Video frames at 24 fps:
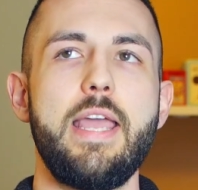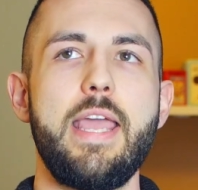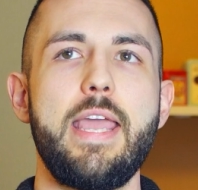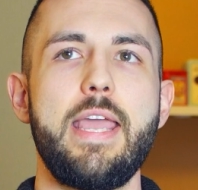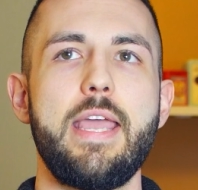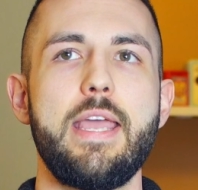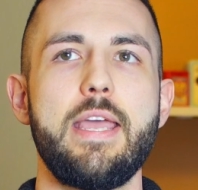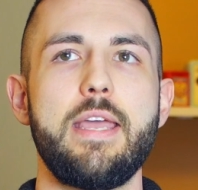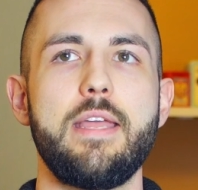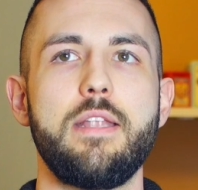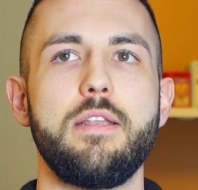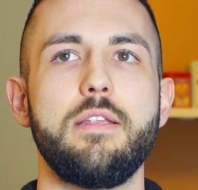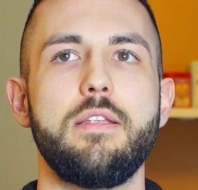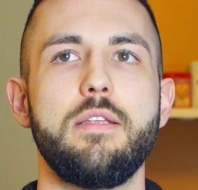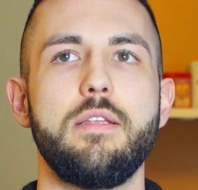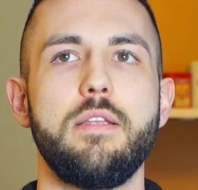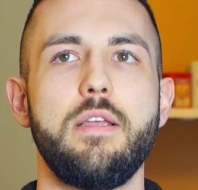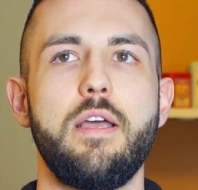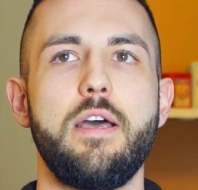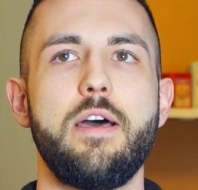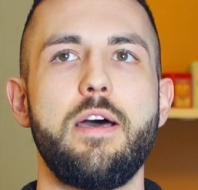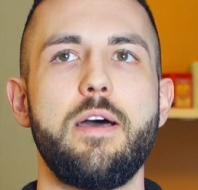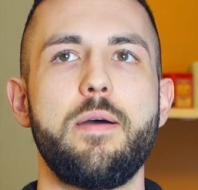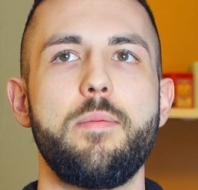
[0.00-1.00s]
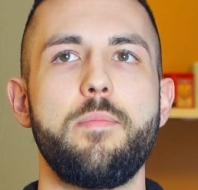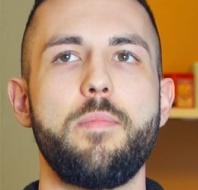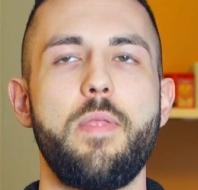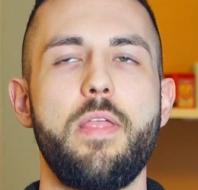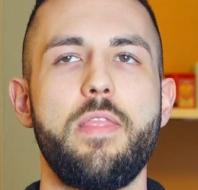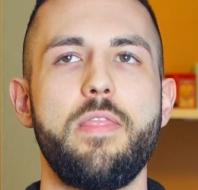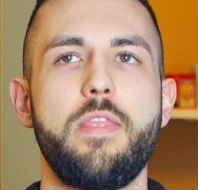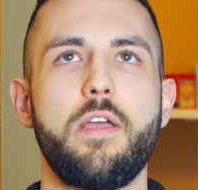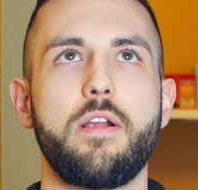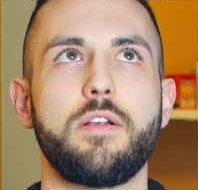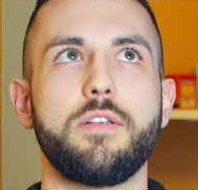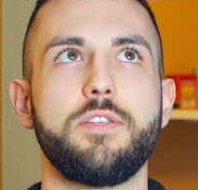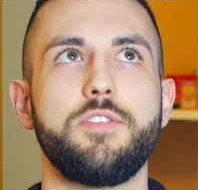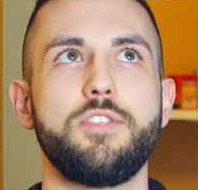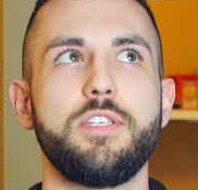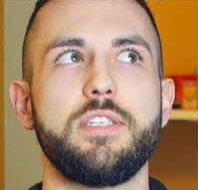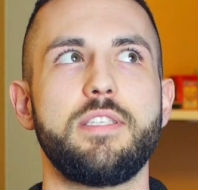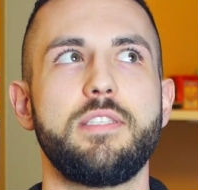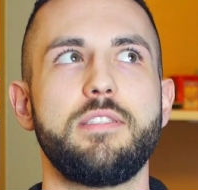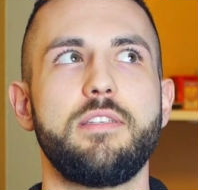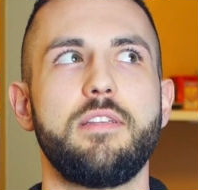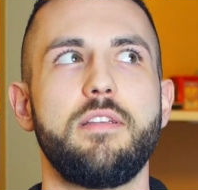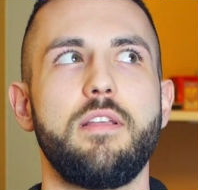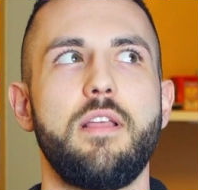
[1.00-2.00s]
And
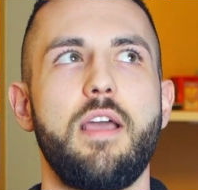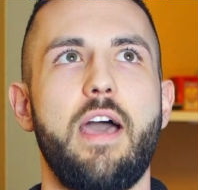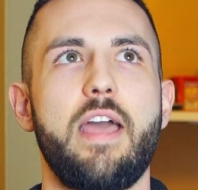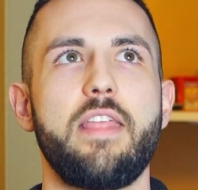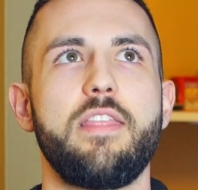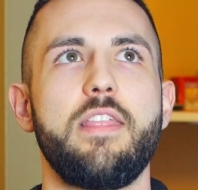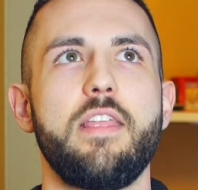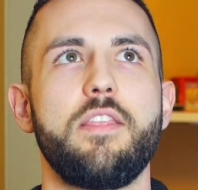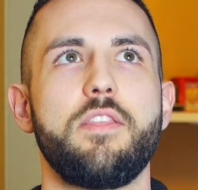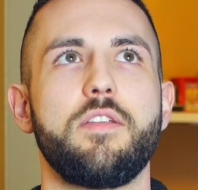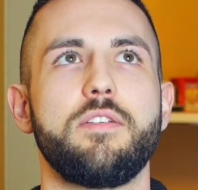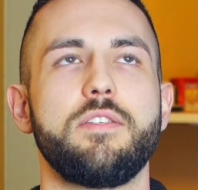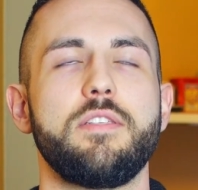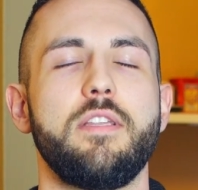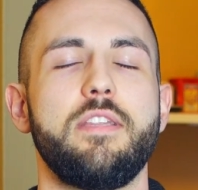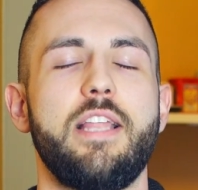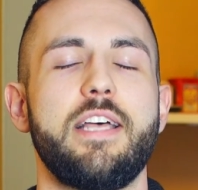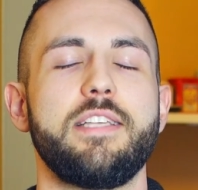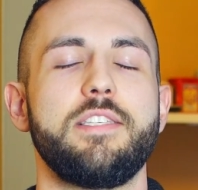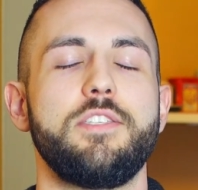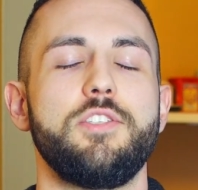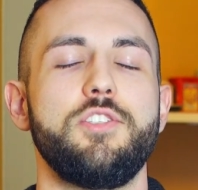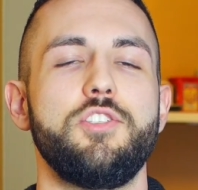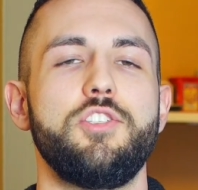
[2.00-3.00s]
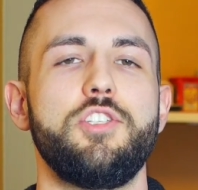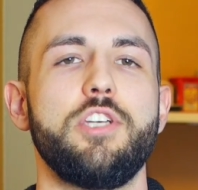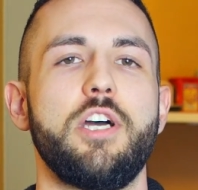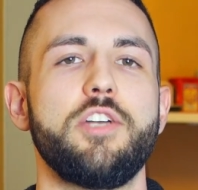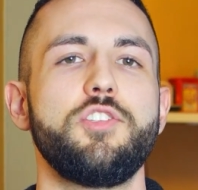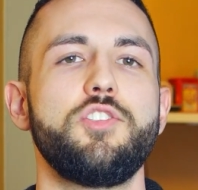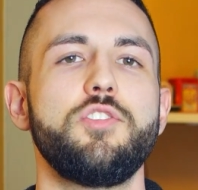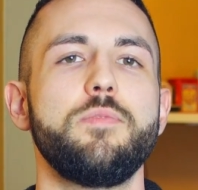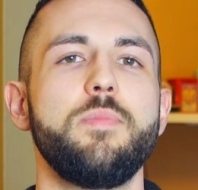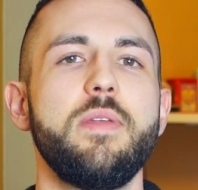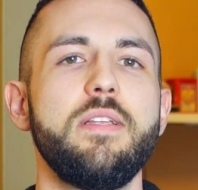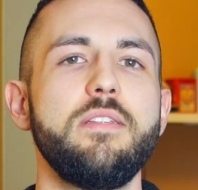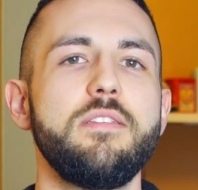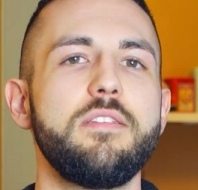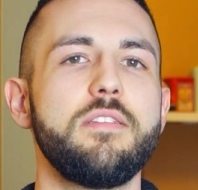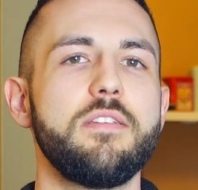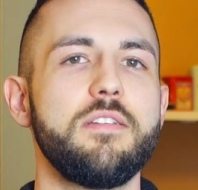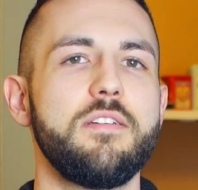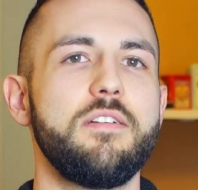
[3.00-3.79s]
I think there's less judgment